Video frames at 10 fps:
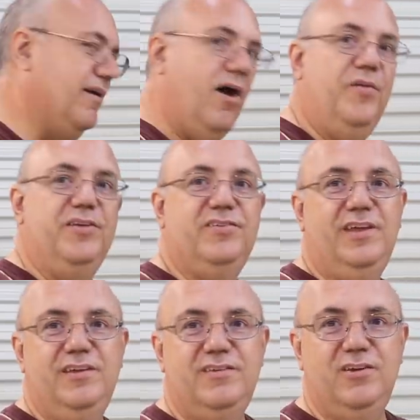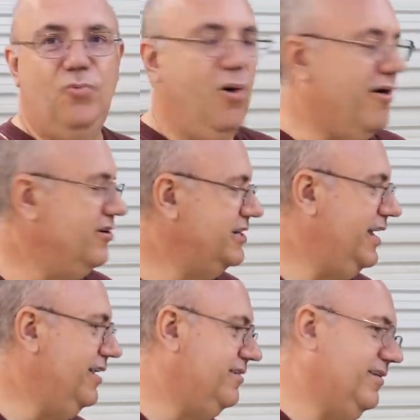all these CNC water
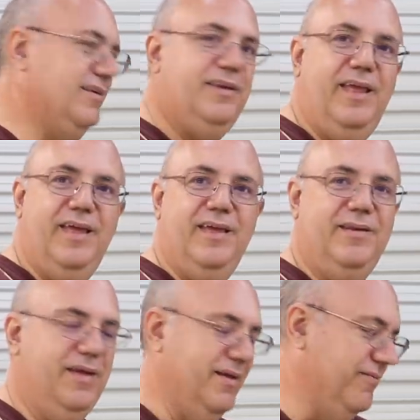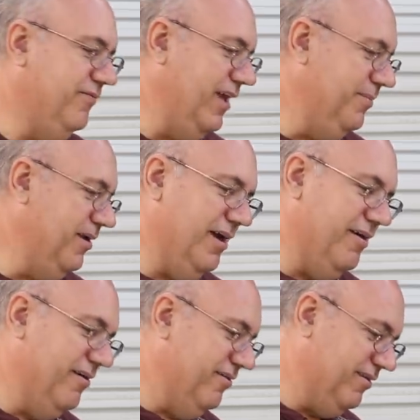jets and, and uh, flame
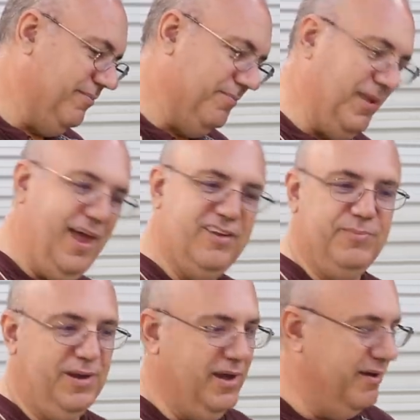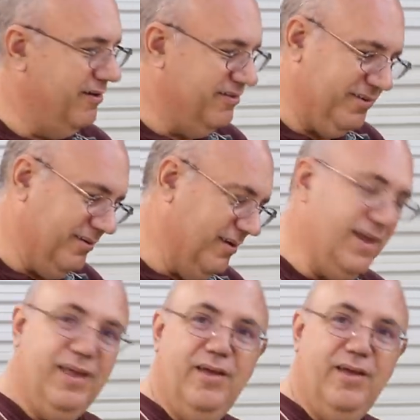cutters and plasma cutters and